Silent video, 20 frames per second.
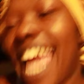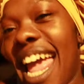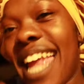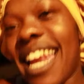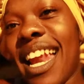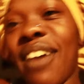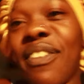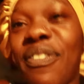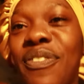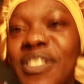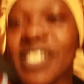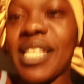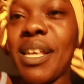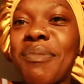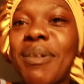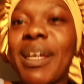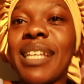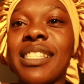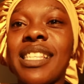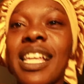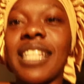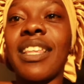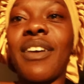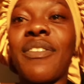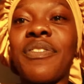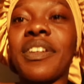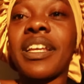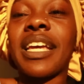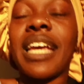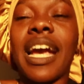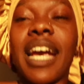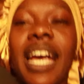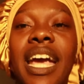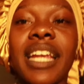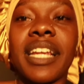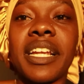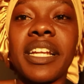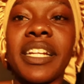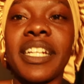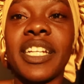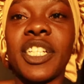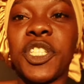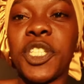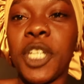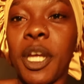I love summer in South Africa currently.